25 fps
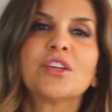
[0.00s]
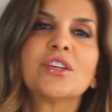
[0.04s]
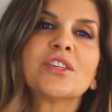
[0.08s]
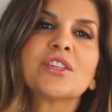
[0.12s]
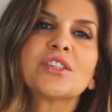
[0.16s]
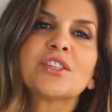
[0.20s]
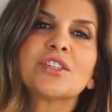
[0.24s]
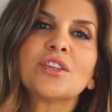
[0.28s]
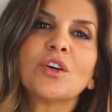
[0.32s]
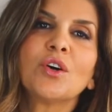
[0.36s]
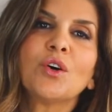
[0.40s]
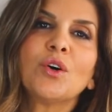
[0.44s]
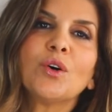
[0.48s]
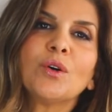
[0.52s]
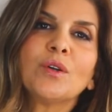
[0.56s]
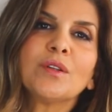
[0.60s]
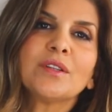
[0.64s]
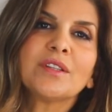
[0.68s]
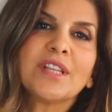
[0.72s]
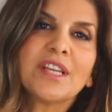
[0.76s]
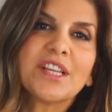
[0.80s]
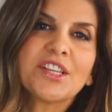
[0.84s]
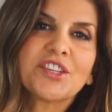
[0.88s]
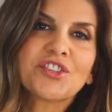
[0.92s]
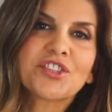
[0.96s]
So,
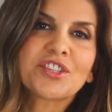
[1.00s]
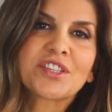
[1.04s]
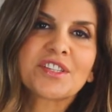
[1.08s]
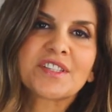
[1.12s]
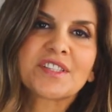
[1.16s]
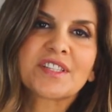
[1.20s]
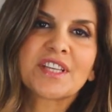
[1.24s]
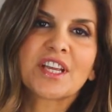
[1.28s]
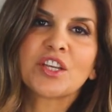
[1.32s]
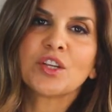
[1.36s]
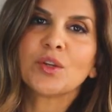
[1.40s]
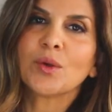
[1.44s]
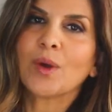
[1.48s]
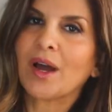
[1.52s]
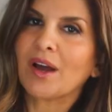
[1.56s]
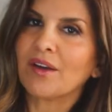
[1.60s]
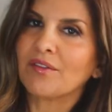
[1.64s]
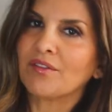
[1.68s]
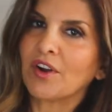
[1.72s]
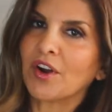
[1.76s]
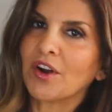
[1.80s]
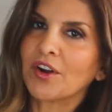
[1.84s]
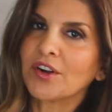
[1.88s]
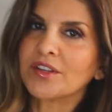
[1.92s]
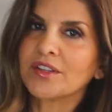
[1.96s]
let's just say you
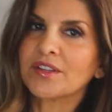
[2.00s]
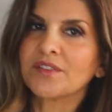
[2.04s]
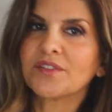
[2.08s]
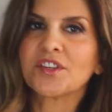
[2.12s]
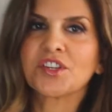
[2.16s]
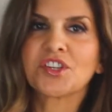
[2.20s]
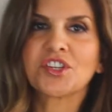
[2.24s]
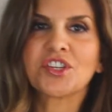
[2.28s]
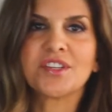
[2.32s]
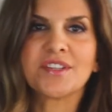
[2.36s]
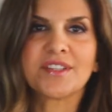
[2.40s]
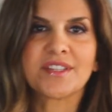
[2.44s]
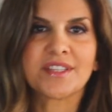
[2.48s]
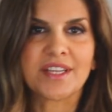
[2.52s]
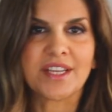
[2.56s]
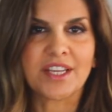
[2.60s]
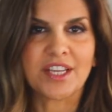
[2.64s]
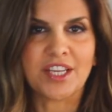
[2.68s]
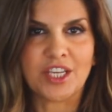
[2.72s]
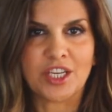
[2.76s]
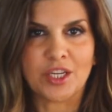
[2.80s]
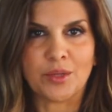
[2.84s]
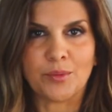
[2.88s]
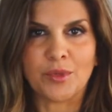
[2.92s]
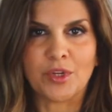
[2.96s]
have iron deficiency
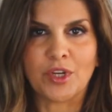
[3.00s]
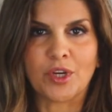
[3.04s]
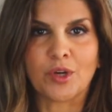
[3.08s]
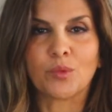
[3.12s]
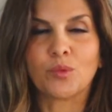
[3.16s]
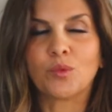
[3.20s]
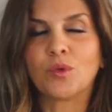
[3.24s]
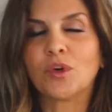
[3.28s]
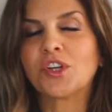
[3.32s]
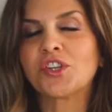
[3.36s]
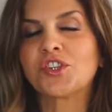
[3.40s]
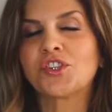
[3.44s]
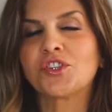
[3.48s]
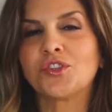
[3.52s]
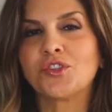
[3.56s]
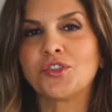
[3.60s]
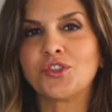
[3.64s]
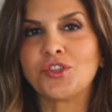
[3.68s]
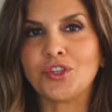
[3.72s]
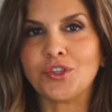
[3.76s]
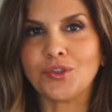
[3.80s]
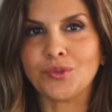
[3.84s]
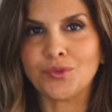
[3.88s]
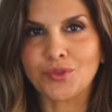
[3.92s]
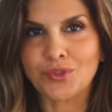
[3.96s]
anemia. What
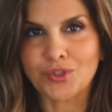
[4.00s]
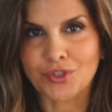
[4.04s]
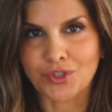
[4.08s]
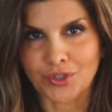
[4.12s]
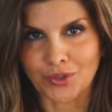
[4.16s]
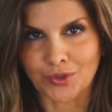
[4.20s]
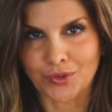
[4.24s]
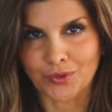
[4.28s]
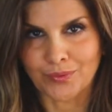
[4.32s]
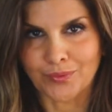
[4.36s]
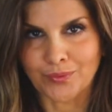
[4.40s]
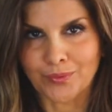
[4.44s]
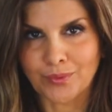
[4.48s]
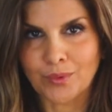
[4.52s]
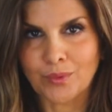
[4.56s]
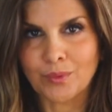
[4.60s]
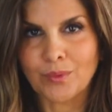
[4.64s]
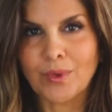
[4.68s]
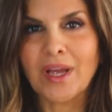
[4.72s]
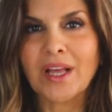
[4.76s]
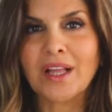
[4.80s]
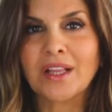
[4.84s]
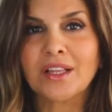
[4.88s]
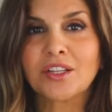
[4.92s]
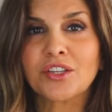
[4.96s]
should you do?
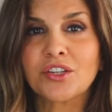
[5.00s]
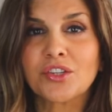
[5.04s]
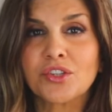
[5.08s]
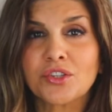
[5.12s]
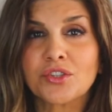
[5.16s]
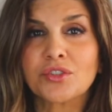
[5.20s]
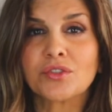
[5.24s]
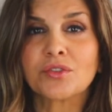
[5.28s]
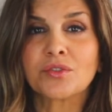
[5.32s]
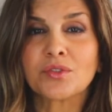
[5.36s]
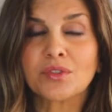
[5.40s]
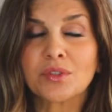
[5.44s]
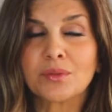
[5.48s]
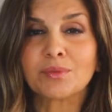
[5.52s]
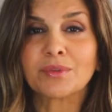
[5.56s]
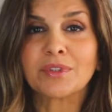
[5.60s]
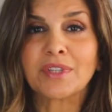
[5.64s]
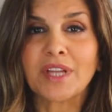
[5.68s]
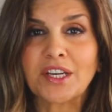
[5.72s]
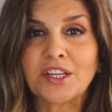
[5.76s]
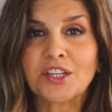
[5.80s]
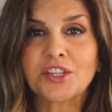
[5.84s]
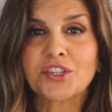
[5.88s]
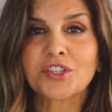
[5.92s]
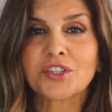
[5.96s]
Well, you should
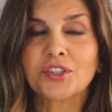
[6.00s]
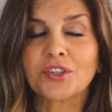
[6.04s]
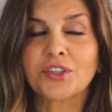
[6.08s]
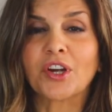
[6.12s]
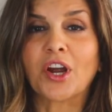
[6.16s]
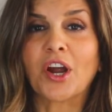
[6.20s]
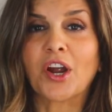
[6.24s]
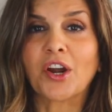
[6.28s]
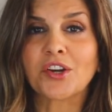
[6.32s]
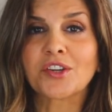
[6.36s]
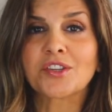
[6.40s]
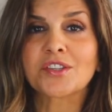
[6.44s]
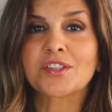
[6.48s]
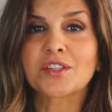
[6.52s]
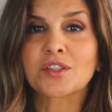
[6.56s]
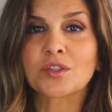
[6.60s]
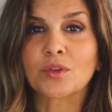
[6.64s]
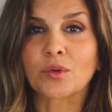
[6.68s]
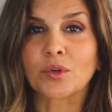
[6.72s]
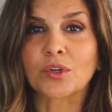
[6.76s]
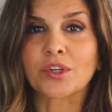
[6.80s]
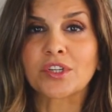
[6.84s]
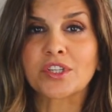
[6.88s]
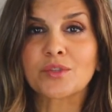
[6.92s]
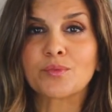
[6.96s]
replenish your iron
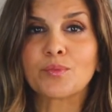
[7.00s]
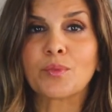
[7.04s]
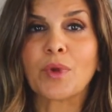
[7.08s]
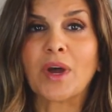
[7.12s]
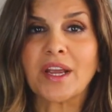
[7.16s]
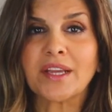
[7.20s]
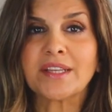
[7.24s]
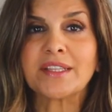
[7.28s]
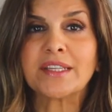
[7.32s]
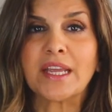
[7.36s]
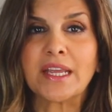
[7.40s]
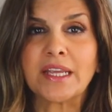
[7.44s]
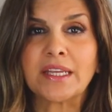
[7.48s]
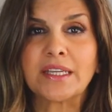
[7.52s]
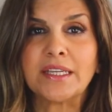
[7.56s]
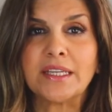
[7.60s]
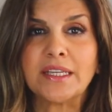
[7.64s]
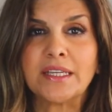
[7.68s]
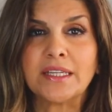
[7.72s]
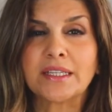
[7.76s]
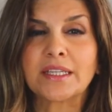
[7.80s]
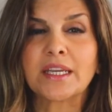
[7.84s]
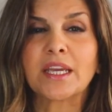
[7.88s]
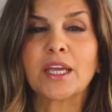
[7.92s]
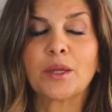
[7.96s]
stores by
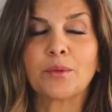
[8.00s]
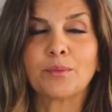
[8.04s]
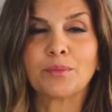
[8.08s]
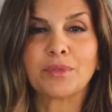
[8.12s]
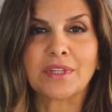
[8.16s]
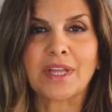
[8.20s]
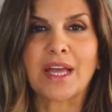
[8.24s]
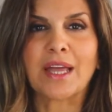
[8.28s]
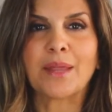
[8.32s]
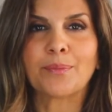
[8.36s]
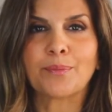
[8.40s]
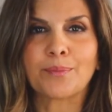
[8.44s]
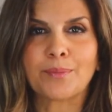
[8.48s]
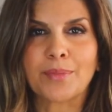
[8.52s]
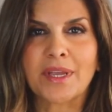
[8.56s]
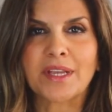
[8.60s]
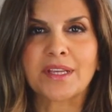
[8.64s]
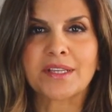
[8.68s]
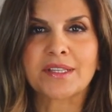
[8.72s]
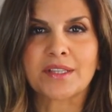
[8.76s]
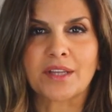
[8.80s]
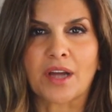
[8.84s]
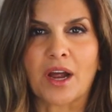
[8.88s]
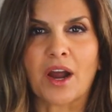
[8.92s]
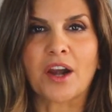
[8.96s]
taking a plant
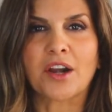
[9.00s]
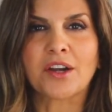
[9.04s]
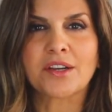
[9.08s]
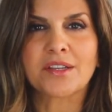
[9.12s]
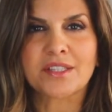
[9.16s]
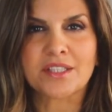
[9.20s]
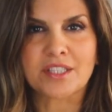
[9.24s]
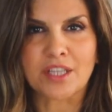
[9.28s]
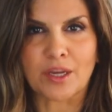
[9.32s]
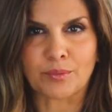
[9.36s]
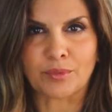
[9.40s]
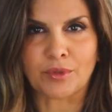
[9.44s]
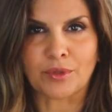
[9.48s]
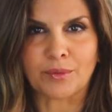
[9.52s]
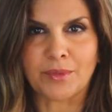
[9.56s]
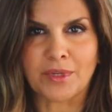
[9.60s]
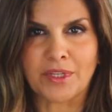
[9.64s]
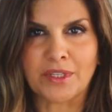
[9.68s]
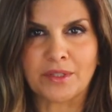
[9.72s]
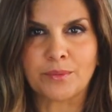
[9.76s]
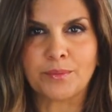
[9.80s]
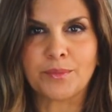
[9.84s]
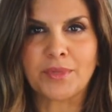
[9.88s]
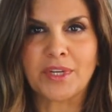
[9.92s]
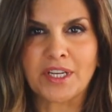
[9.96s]
based iron
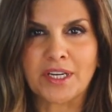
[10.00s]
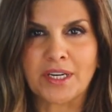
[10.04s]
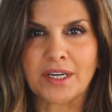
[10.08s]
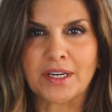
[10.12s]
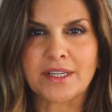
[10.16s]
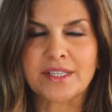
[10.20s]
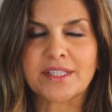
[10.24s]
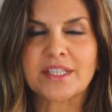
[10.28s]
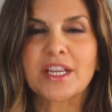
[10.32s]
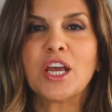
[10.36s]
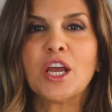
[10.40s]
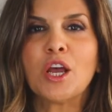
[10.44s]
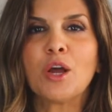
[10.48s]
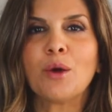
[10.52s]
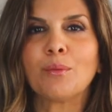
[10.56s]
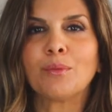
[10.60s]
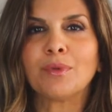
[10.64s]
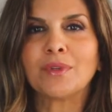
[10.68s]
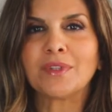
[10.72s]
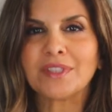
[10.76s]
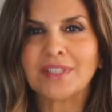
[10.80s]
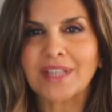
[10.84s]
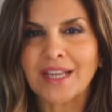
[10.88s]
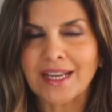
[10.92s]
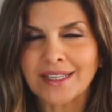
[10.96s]
supplement because
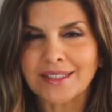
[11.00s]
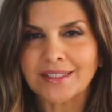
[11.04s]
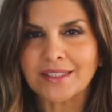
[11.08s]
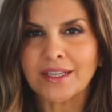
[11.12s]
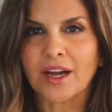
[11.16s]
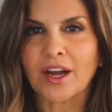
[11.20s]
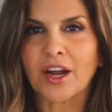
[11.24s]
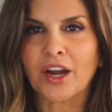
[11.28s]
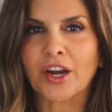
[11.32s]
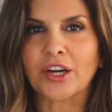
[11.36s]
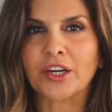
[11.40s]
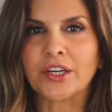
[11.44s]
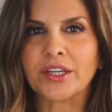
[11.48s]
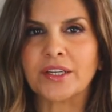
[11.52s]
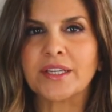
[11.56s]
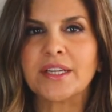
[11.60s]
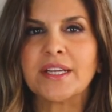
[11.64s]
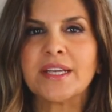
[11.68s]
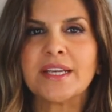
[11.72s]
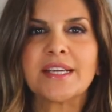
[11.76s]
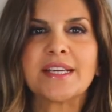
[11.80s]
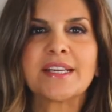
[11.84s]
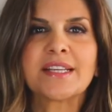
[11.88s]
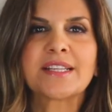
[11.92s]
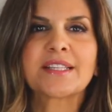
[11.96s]
plant iron
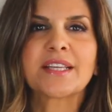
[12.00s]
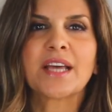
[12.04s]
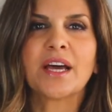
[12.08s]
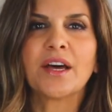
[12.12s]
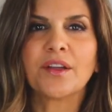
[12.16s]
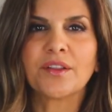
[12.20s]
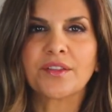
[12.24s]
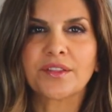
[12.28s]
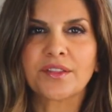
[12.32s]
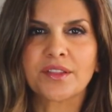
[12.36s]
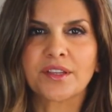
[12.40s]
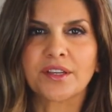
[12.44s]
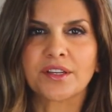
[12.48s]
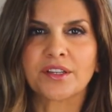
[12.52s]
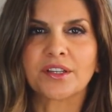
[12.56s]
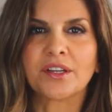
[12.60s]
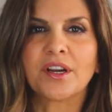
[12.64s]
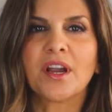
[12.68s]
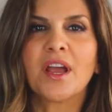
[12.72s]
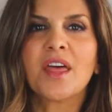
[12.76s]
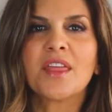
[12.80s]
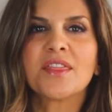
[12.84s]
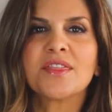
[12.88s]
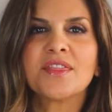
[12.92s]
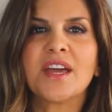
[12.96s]
is
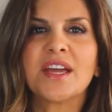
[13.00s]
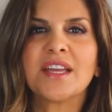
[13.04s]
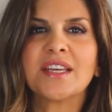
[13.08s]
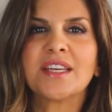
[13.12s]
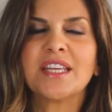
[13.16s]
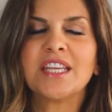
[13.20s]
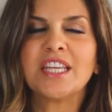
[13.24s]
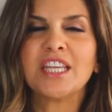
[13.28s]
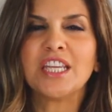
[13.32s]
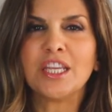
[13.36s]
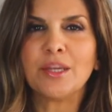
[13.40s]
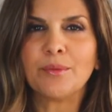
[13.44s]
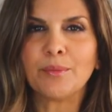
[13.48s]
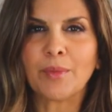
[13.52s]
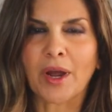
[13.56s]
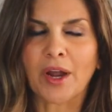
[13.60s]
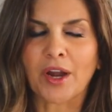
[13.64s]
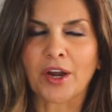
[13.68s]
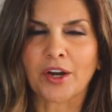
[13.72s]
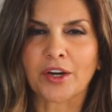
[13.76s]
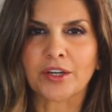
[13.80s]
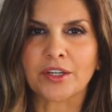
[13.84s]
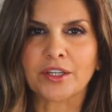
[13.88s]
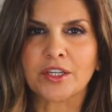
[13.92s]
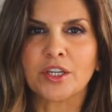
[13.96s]
healthier than heme
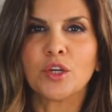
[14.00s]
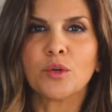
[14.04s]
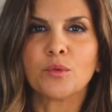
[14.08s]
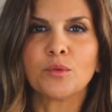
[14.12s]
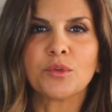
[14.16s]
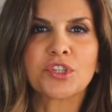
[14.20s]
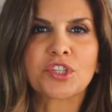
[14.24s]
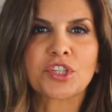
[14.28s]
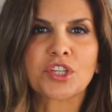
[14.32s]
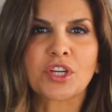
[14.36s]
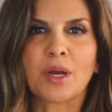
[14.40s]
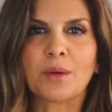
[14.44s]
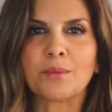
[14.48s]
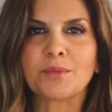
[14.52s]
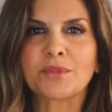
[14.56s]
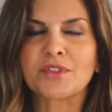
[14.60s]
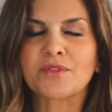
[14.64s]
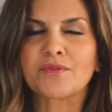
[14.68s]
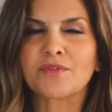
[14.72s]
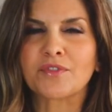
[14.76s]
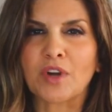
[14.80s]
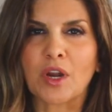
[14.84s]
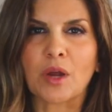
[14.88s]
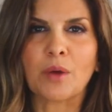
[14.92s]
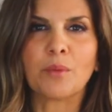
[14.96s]
iron, which
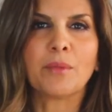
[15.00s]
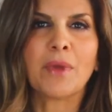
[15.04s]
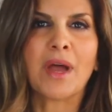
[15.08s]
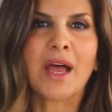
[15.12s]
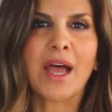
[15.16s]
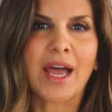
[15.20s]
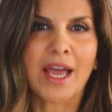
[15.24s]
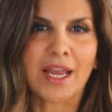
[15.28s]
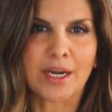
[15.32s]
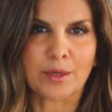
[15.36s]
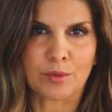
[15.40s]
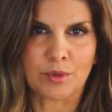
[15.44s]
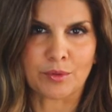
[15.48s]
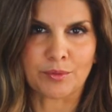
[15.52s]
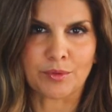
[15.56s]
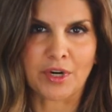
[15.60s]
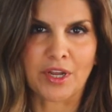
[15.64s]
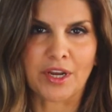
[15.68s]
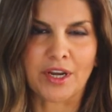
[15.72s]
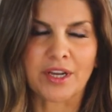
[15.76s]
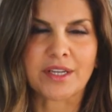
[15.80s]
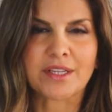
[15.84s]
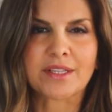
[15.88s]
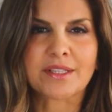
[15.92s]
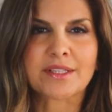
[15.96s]
comes from animal
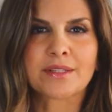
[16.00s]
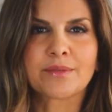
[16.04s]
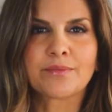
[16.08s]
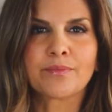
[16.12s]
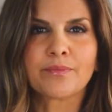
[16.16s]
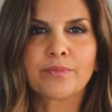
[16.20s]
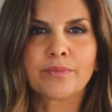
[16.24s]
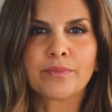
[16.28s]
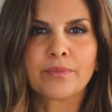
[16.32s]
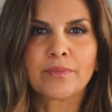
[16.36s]
products.